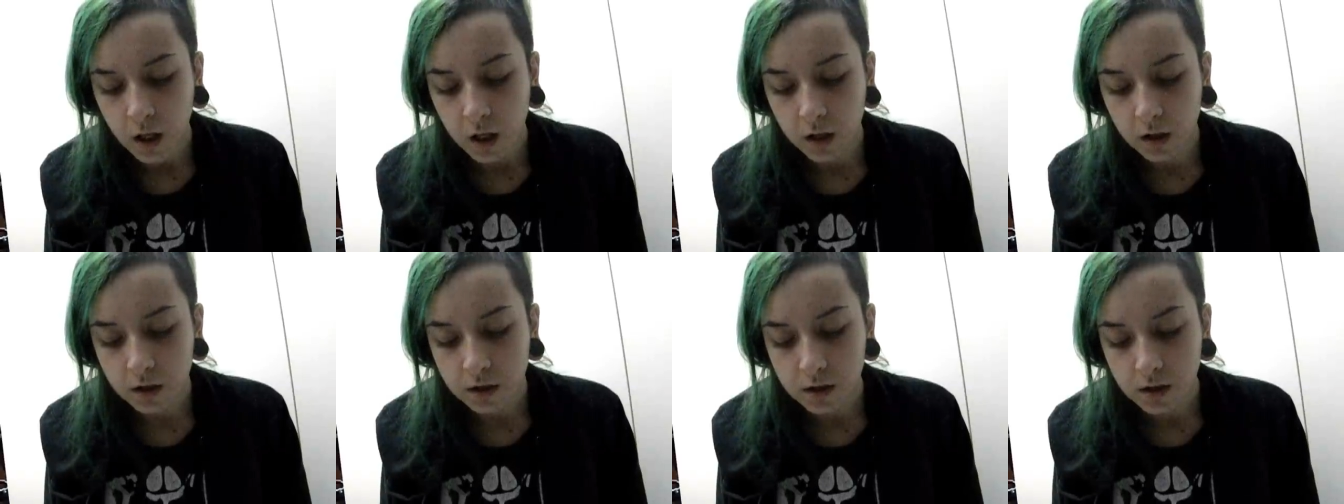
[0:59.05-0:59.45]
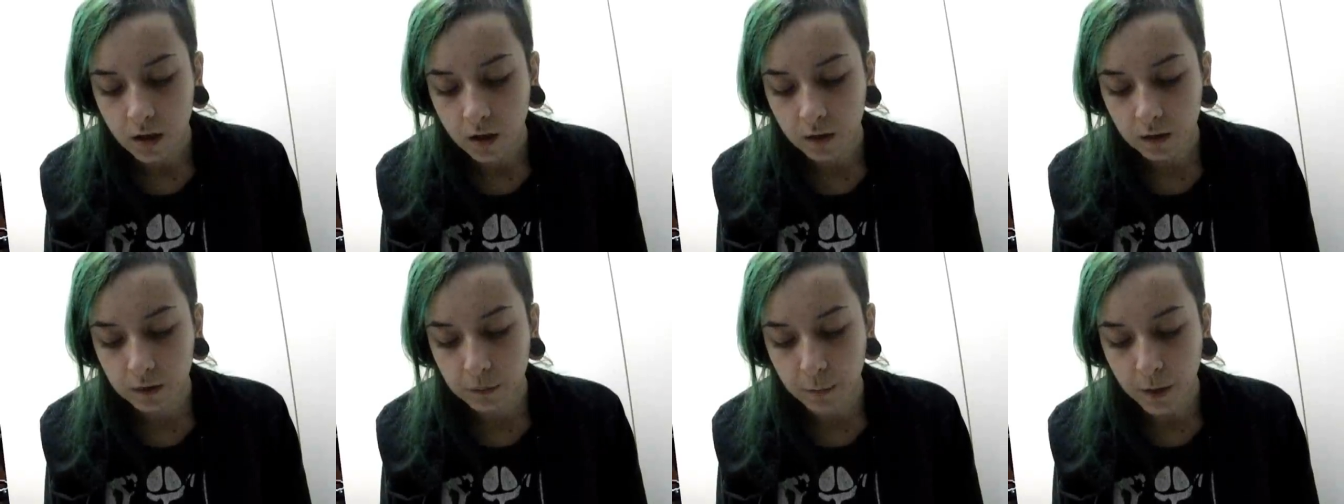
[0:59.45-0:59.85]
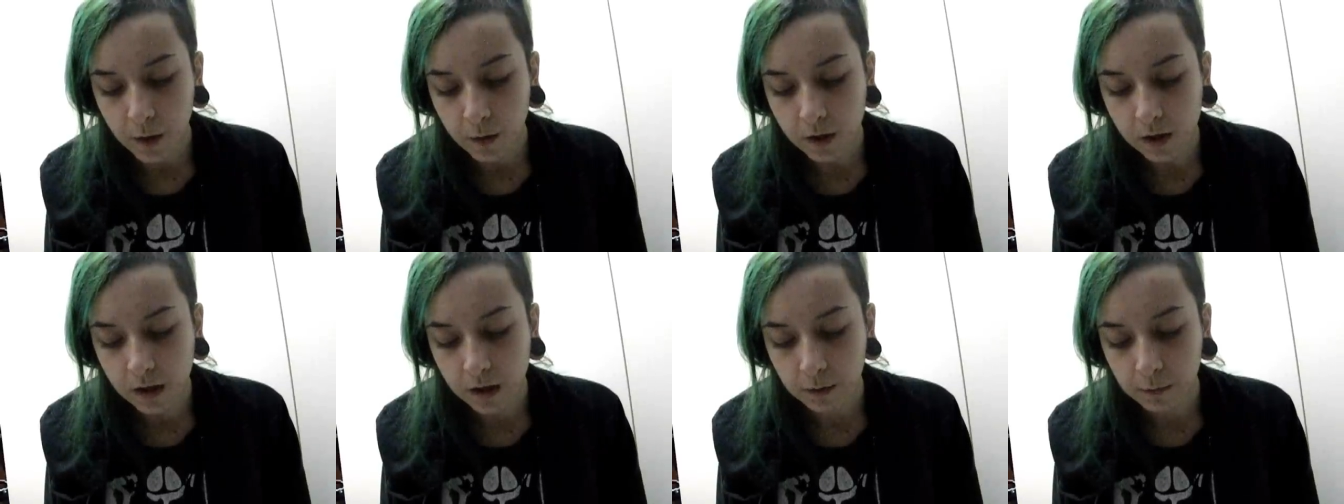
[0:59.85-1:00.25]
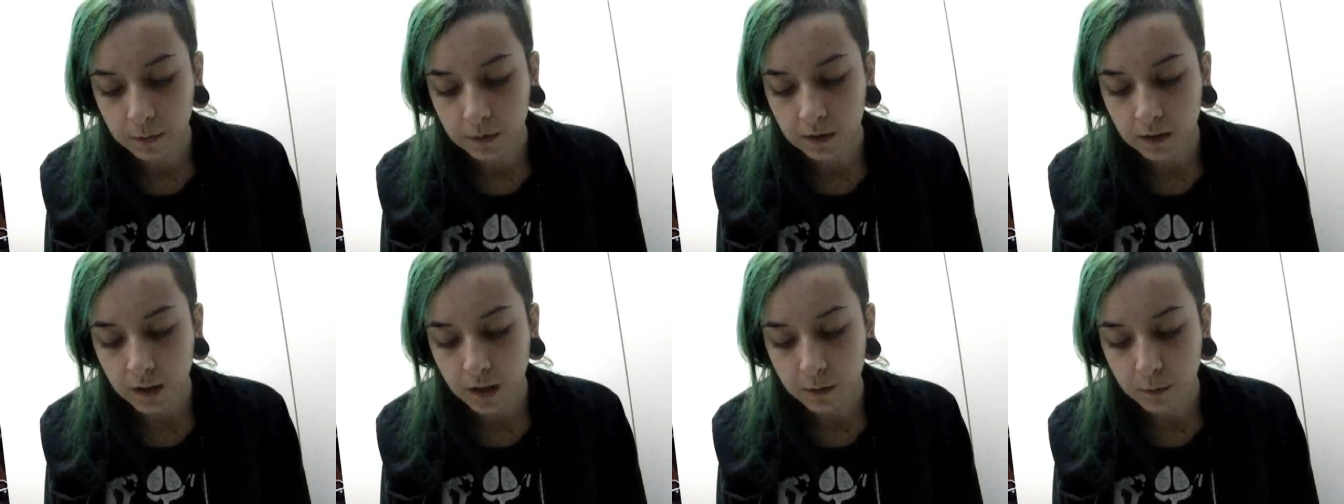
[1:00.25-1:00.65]
Long talks, powdered lips,
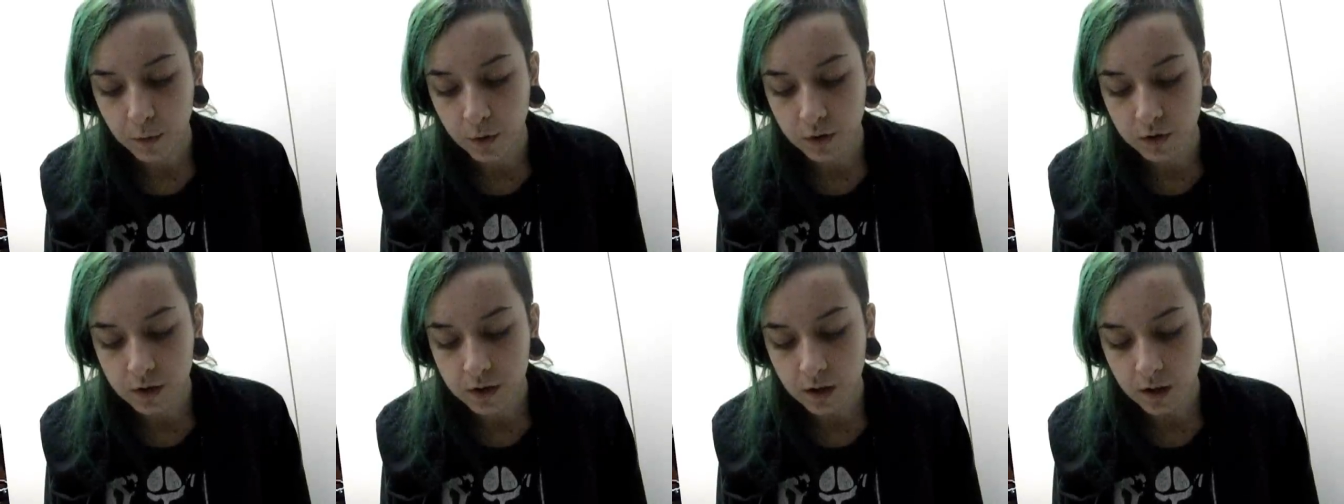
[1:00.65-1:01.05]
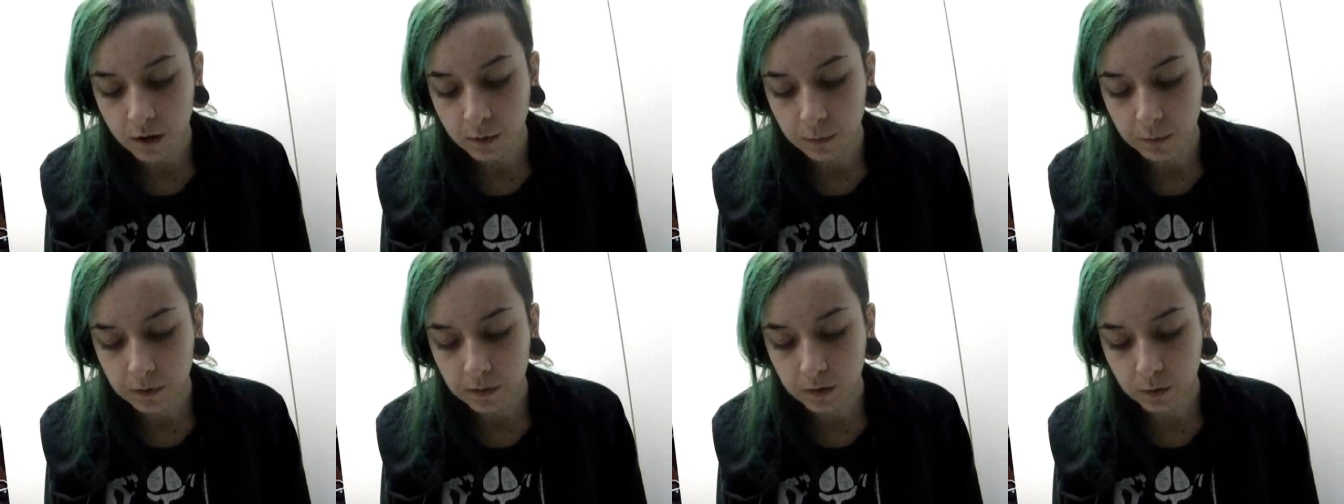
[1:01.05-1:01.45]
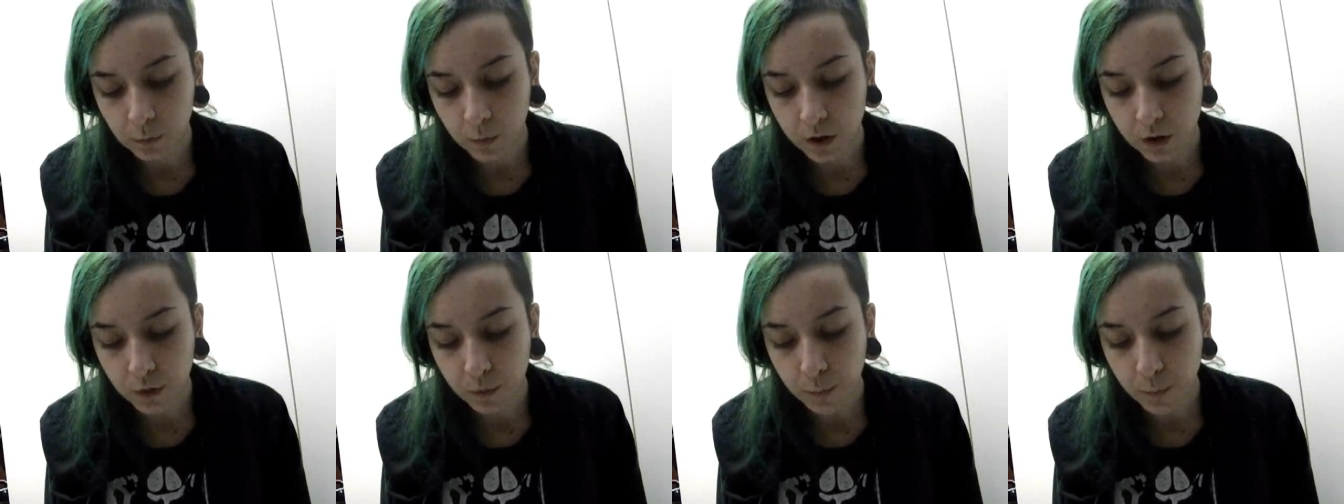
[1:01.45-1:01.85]
navel tips, while